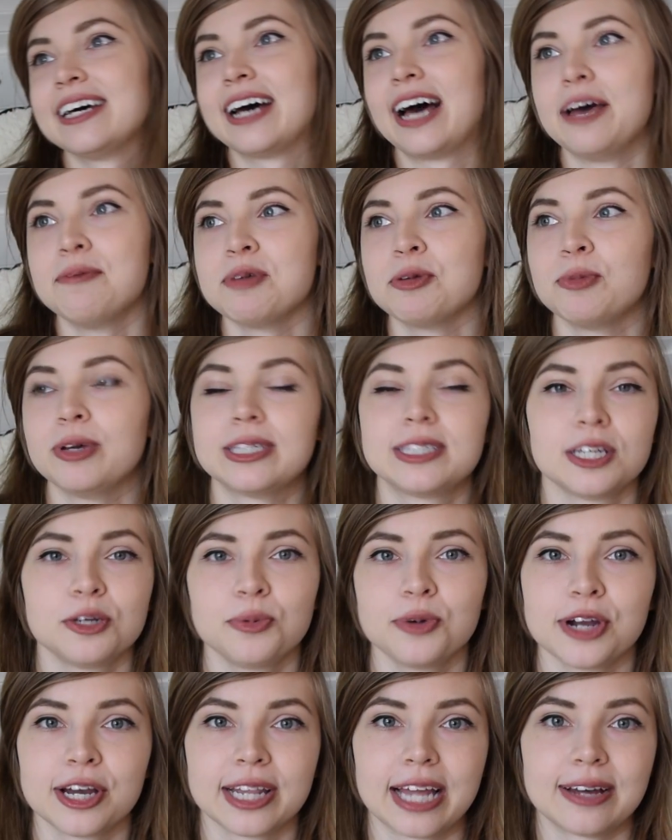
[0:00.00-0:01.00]
I mean, we still
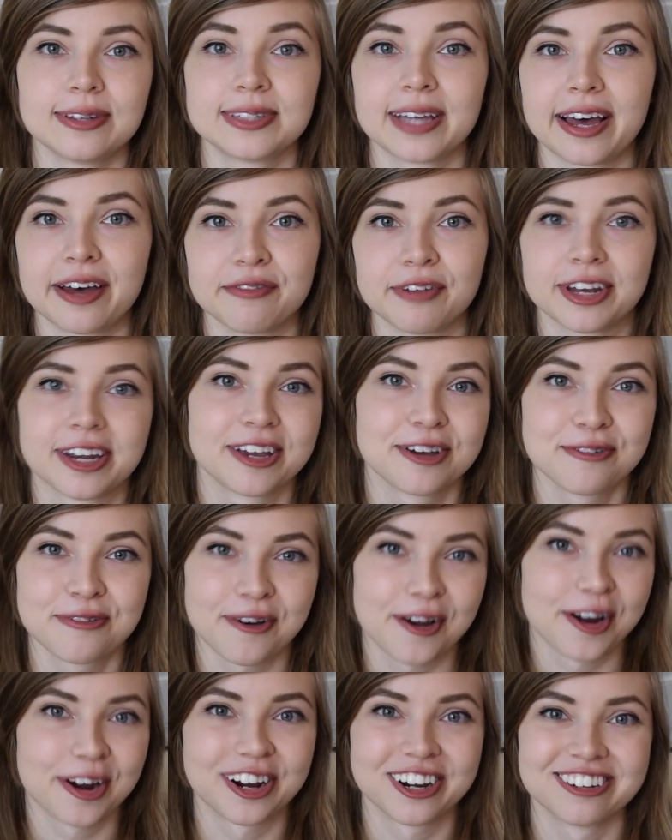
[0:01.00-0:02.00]
weren't allowed to have any of
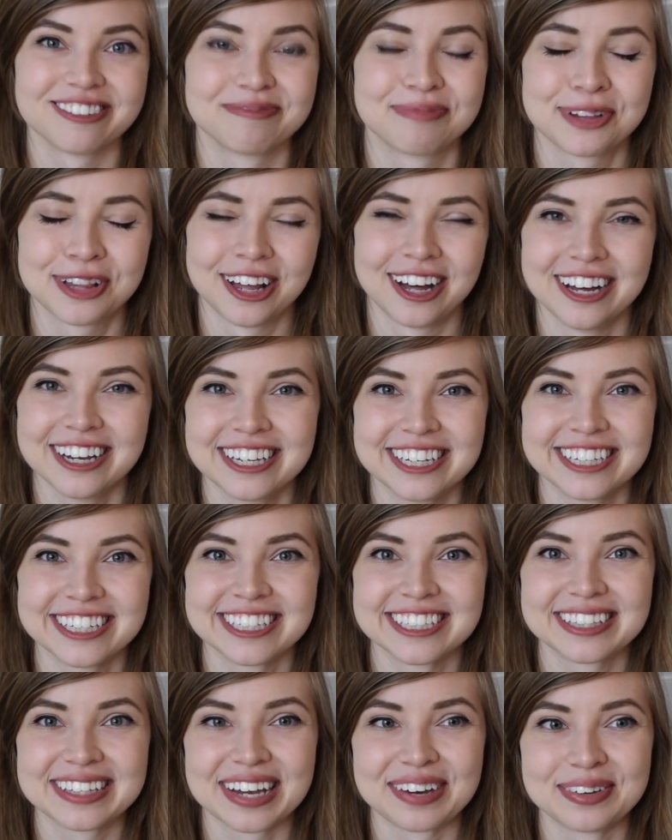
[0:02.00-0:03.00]
our
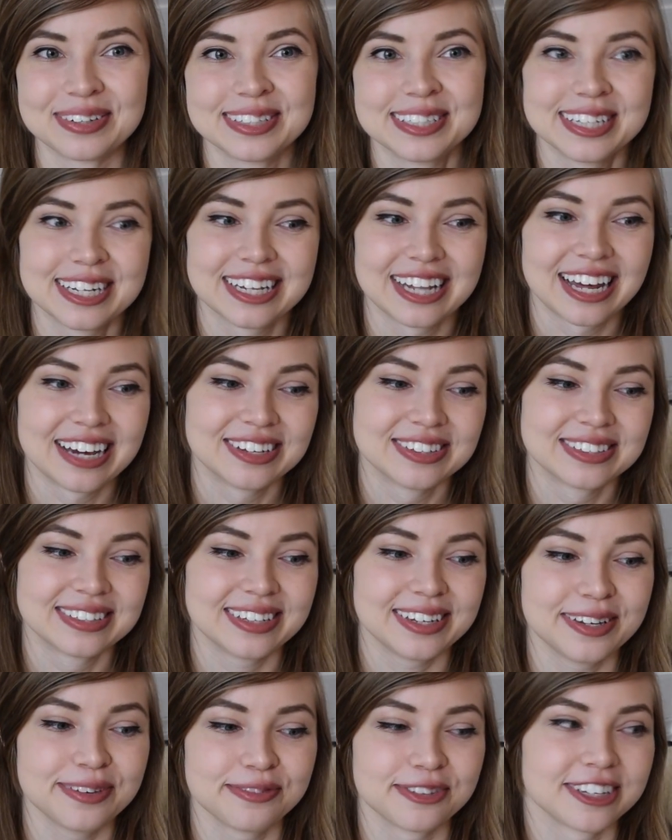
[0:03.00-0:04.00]
belongings. I wasn't allowed to
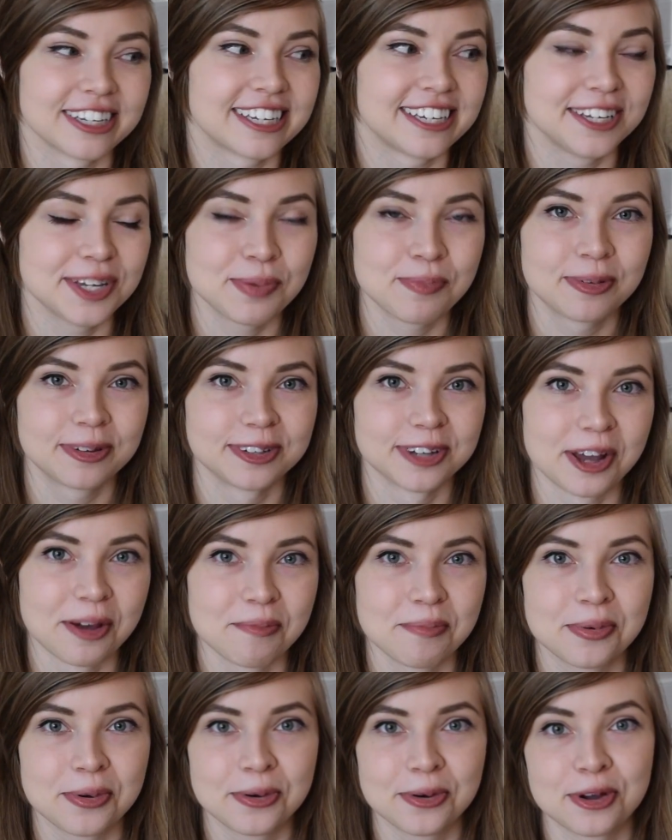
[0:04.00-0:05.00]
even keep
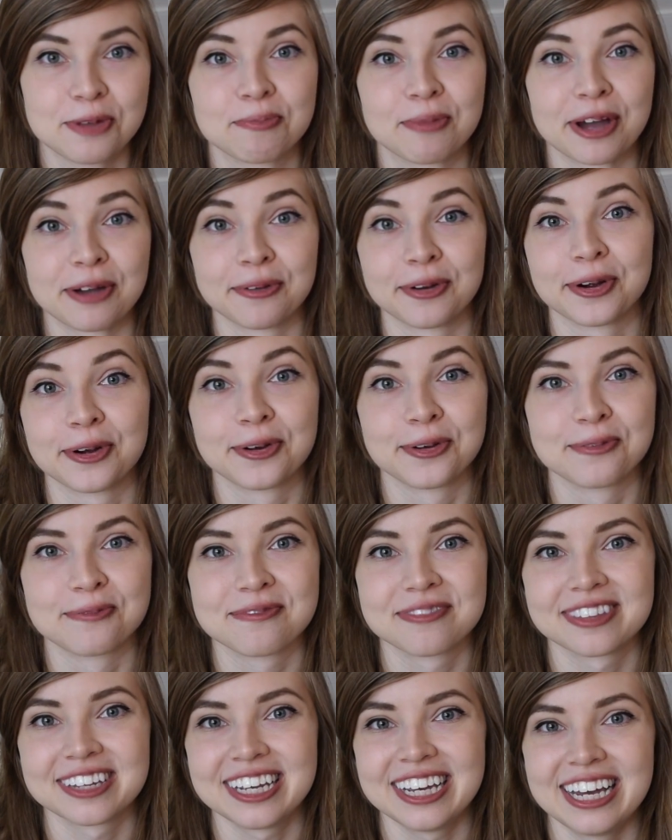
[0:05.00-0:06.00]
shampoo in my
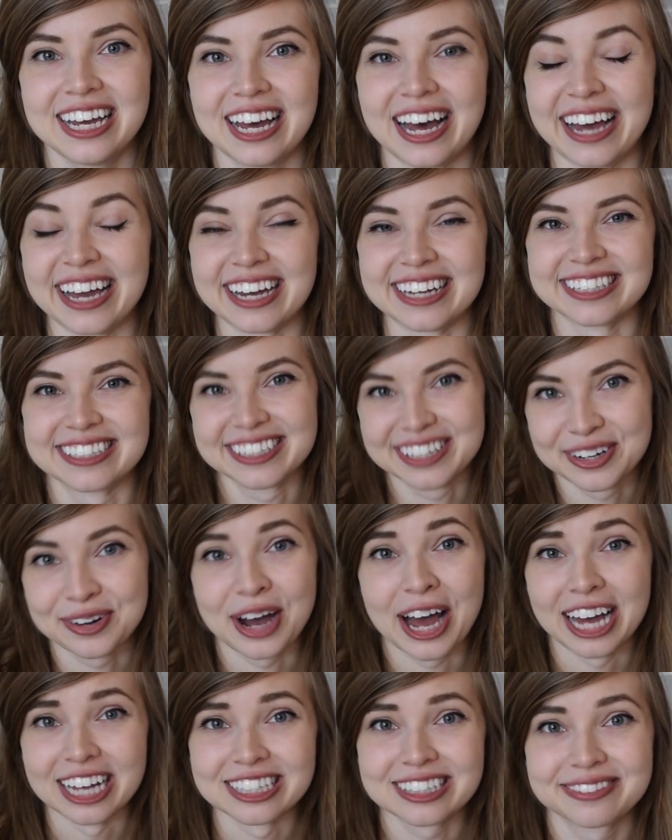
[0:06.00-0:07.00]
room. I had to go
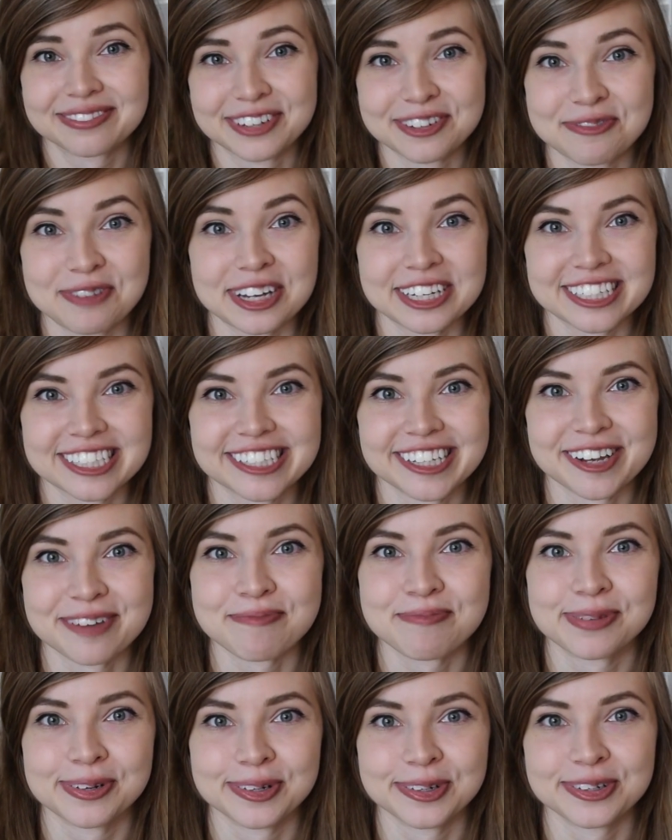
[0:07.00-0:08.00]
ask for my
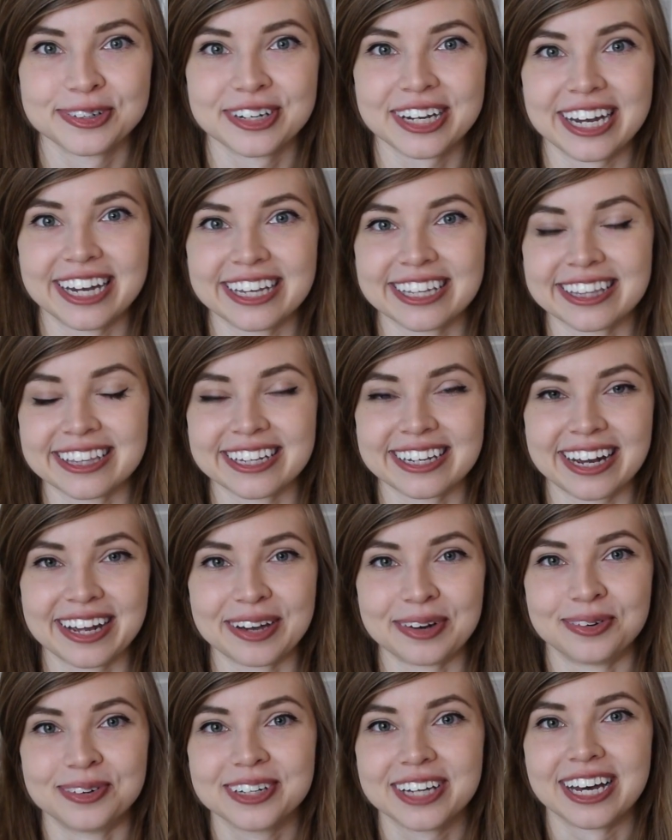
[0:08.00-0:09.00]
shampoo, and then
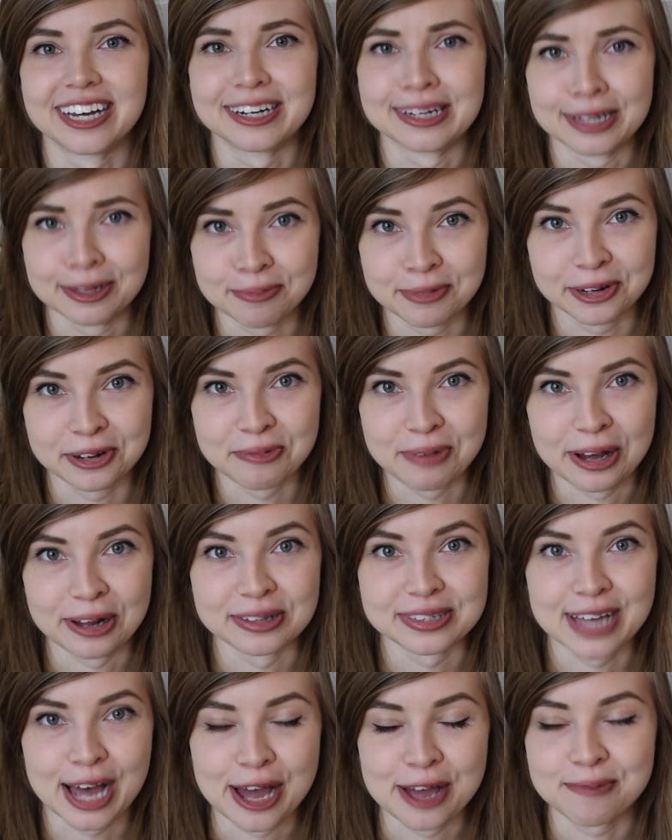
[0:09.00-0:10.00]
I only had a limited
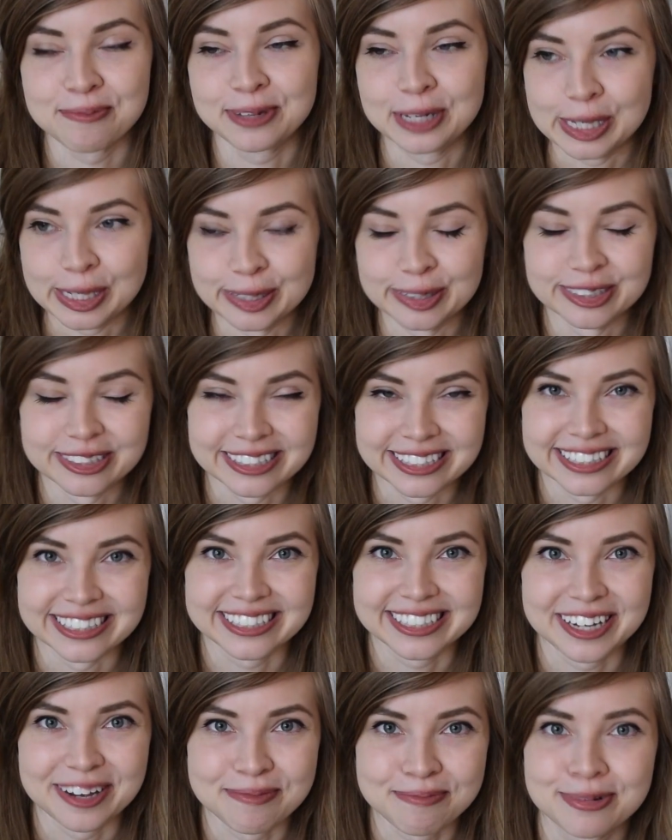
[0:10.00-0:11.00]
amount of time to use the
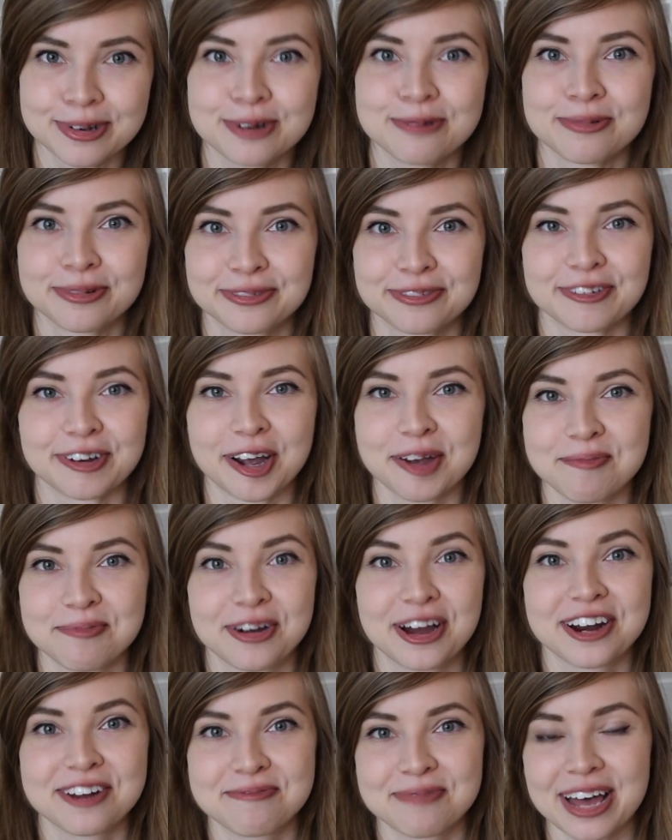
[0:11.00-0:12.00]
shampoo before I
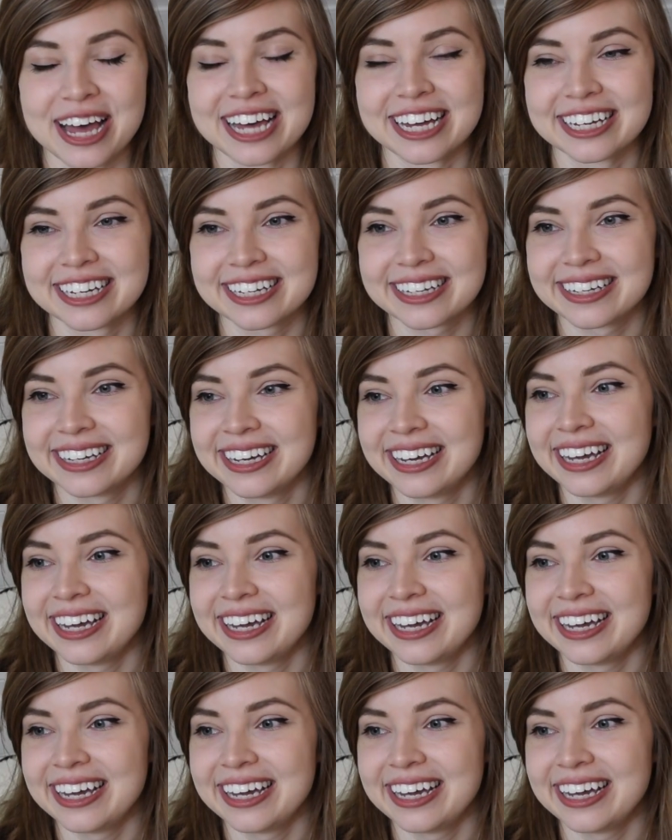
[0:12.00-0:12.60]
brought it back.